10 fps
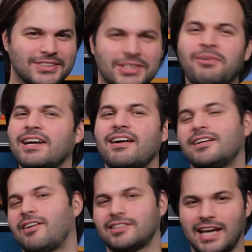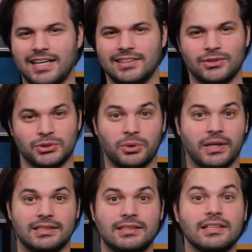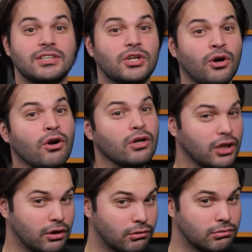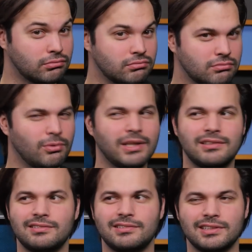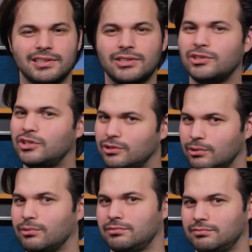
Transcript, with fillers: What's going on in our tiny little joints? Does it hurt you? What does it do?